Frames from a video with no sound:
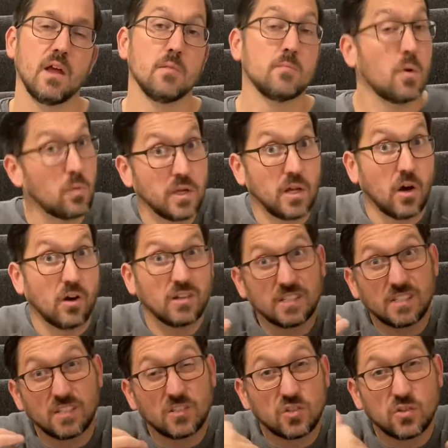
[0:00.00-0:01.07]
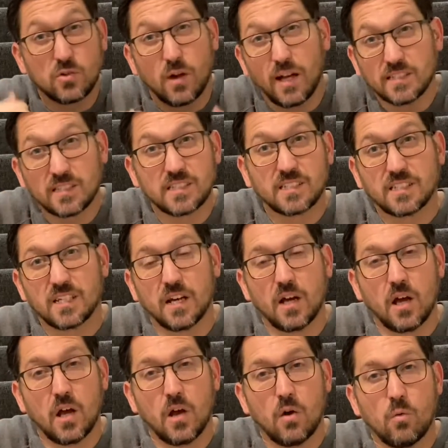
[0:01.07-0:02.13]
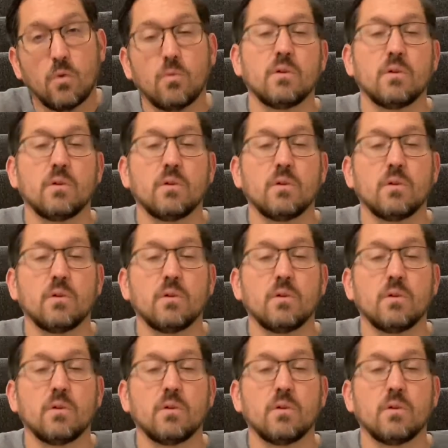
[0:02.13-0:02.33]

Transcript: But we aren't to trust what